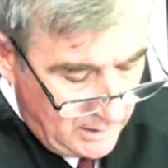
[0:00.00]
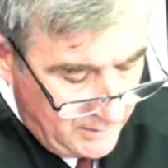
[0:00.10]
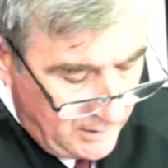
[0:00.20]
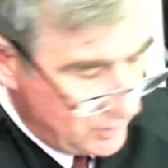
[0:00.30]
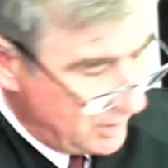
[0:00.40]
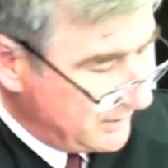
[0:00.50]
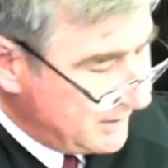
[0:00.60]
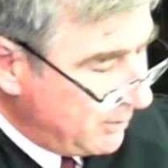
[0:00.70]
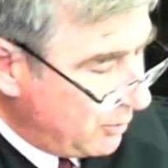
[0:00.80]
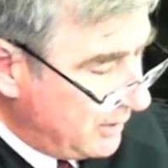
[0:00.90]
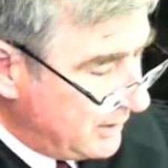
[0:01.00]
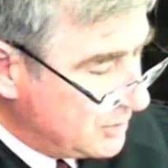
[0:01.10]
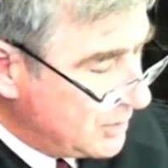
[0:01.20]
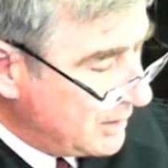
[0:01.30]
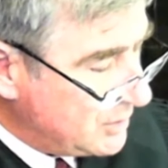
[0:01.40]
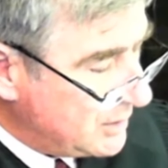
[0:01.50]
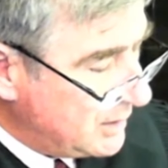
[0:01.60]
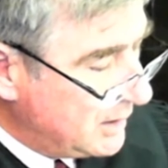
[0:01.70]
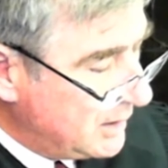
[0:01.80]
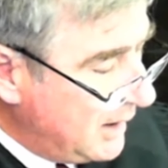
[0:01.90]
the entry of a temporary injunction.